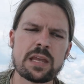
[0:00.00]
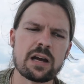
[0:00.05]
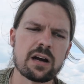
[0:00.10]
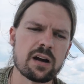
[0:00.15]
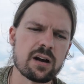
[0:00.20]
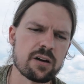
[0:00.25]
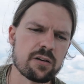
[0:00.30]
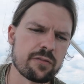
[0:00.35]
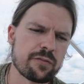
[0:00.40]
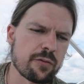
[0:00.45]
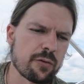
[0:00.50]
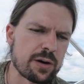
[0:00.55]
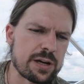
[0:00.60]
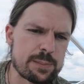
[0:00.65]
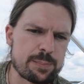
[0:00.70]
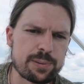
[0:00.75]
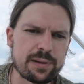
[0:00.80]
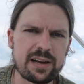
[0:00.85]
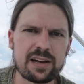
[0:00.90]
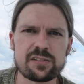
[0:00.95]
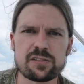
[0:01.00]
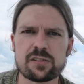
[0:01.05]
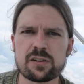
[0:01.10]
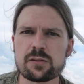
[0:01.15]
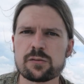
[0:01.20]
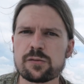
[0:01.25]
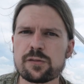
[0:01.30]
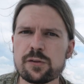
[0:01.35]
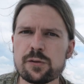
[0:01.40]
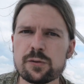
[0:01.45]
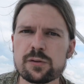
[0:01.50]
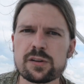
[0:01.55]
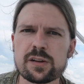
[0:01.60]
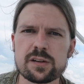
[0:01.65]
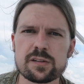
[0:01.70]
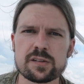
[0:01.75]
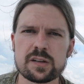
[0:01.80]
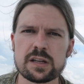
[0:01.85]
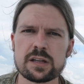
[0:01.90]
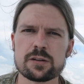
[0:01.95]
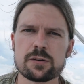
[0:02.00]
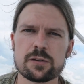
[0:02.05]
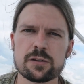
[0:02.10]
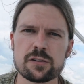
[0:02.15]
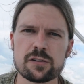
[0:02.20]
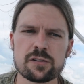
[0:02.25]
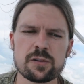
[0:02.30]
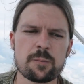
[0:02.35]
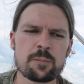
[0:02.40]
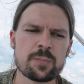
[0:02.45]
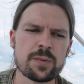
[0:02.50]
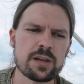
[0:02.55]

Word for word: Uh, avoid plastic food containers.